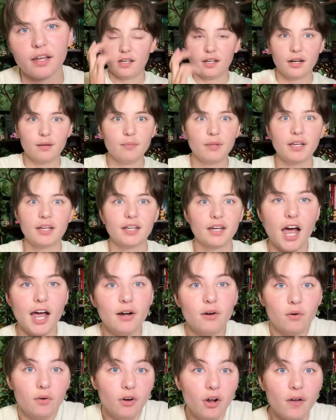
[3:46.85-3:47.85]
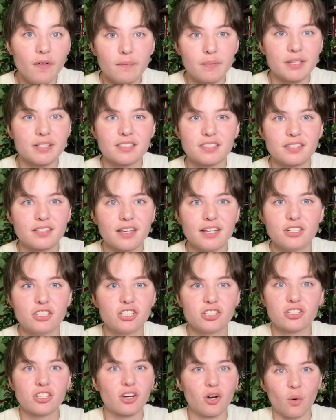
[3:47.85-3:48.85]
And I'm like, I don't know, because it's
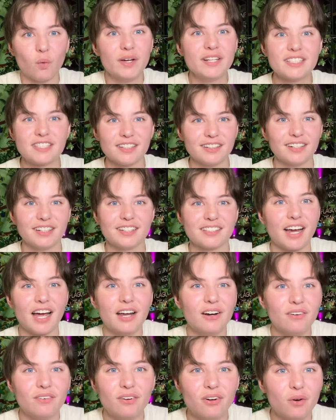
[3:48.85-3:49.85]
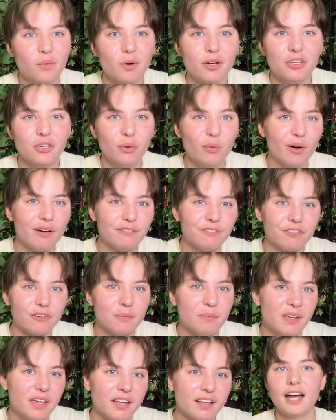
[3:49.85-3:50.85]
just a coincidence. I don't know what you want from me.